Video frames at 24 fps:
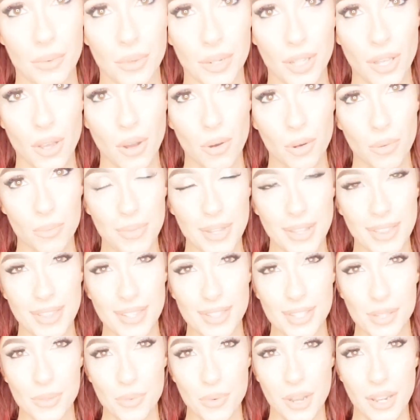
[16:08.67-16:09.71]
really hope that
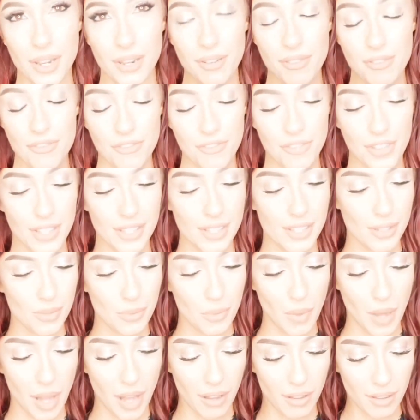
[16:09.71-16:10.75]
this one fits
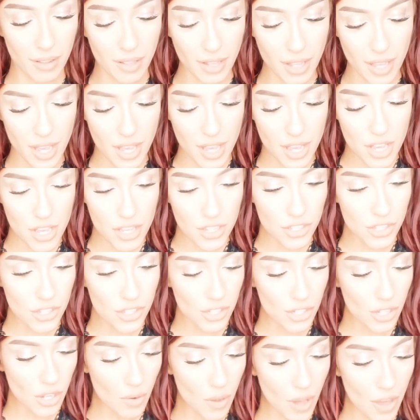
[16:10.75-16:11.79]
well.
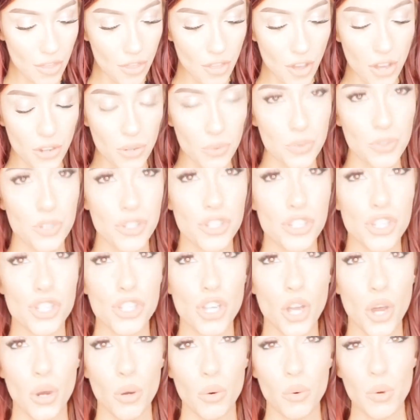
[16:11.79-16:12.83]
So I thought it was
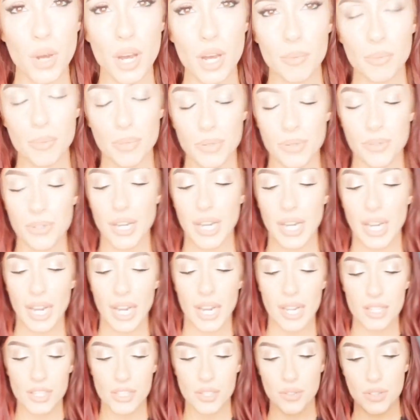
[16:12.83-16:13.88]
so
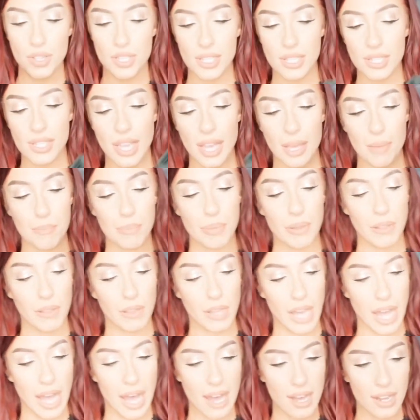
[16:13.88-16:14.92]
pretty. So this is a
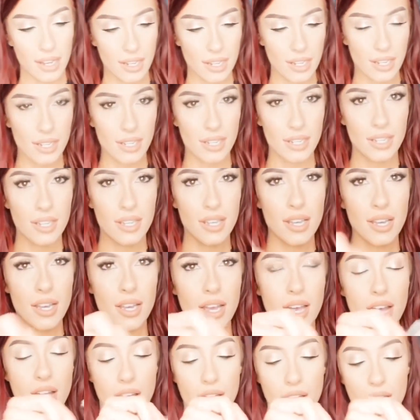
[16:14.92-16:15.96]
black
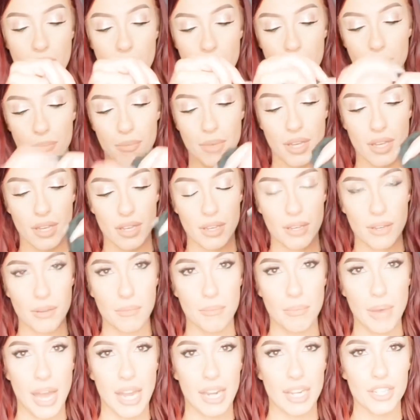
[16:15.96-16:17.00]

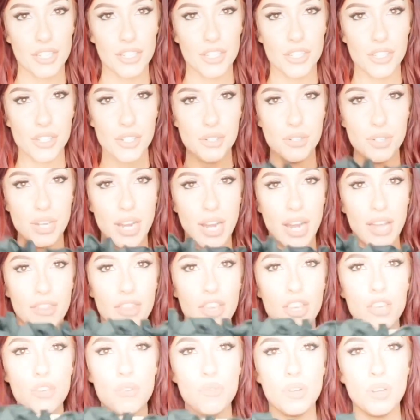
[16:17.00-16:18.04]
bodysuit, and I
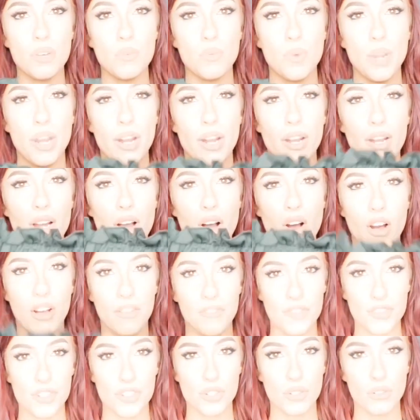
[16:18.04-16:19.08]
think you can wear it
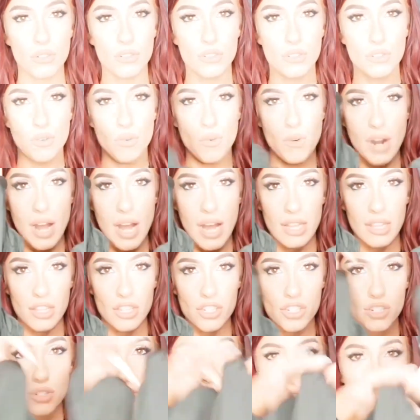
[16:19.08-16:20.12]
off the shoulder or on the
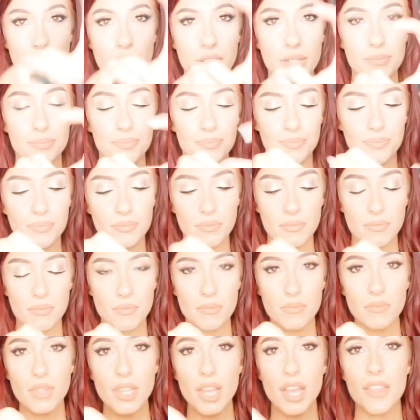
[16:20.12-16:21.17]
shoulder.
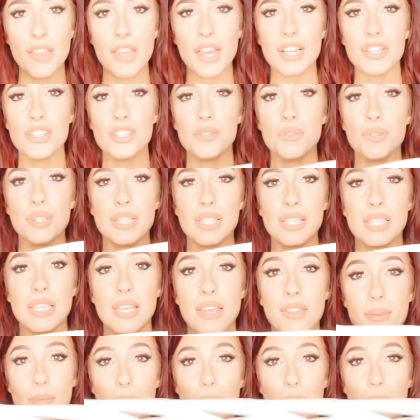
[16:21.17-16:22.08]
And then as you can see, the